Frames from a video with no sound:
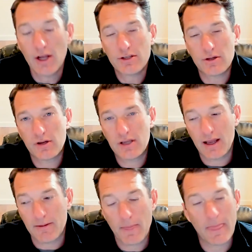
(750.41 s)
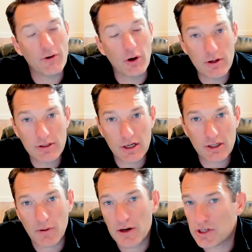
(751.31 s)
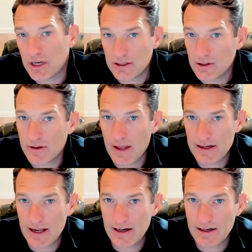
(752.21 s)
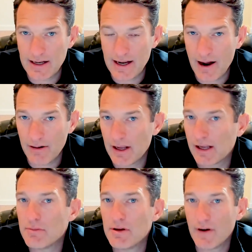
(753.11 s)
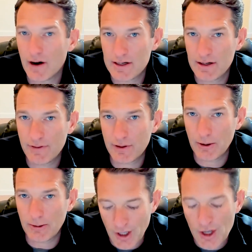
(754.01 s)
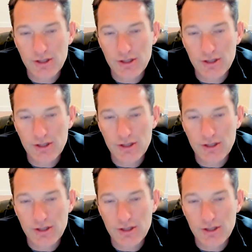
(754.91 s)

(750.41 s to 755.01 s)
So again, if you're using a spreadsheet, doing that day in and day out, it can be very difficult.